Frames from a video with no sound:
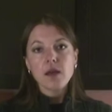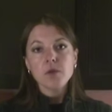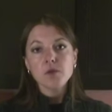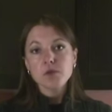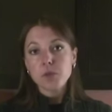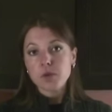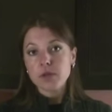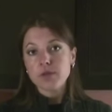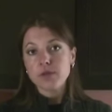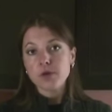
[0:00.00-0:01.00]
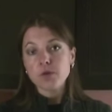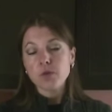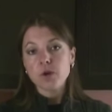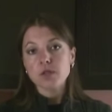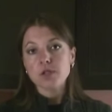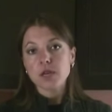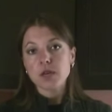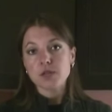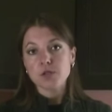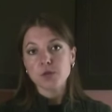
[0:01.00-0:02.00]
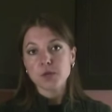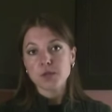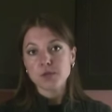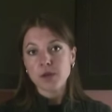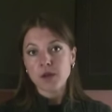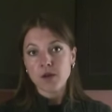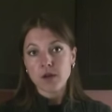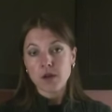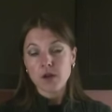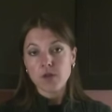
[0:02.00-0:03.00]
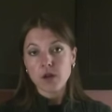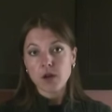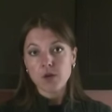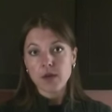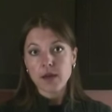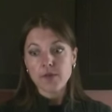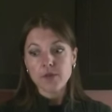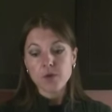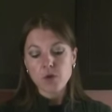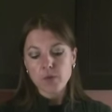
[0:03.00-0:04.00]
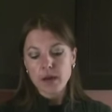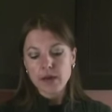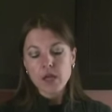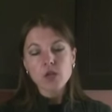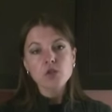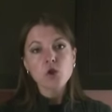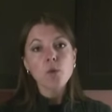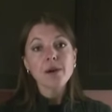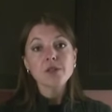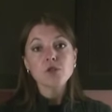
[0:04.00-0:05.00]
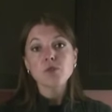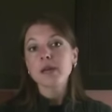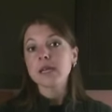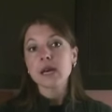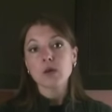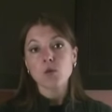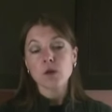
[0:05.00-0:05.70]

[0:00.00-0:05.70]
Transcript: And most importantly, if you don't want to waste money on an avocado and have them go bad, don't buy too many at